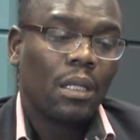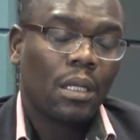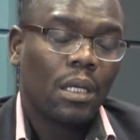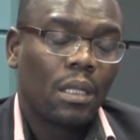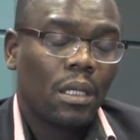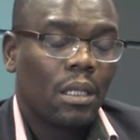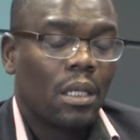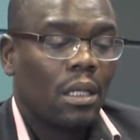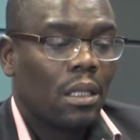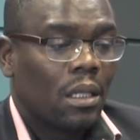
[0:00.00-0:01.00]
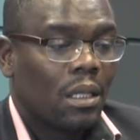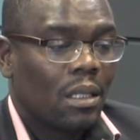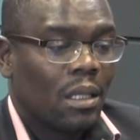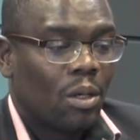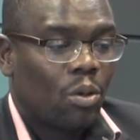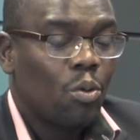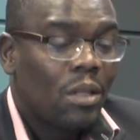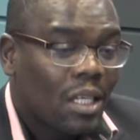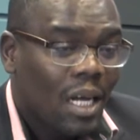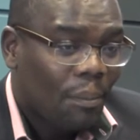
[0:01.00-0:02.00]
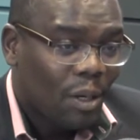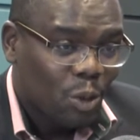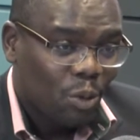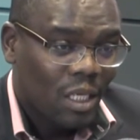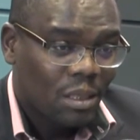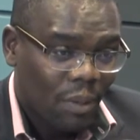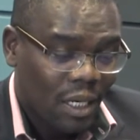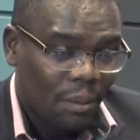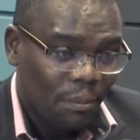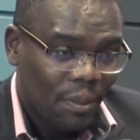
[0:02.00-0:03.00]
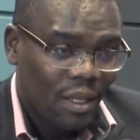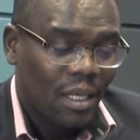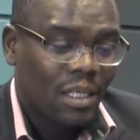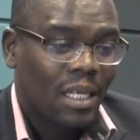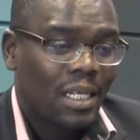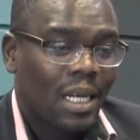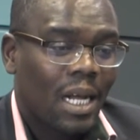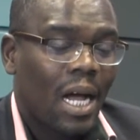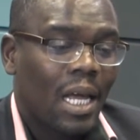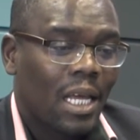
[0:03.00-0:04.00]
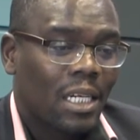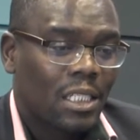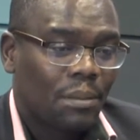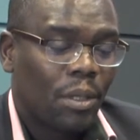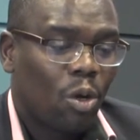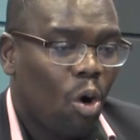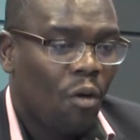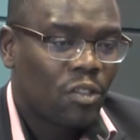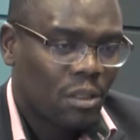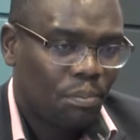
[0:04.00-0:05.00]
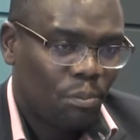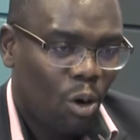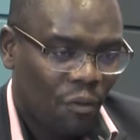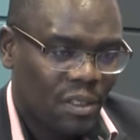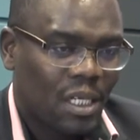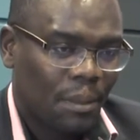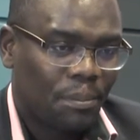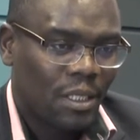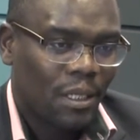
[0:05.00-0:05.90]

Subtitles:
The good thing about Julius Malema is that the guy can speak off script.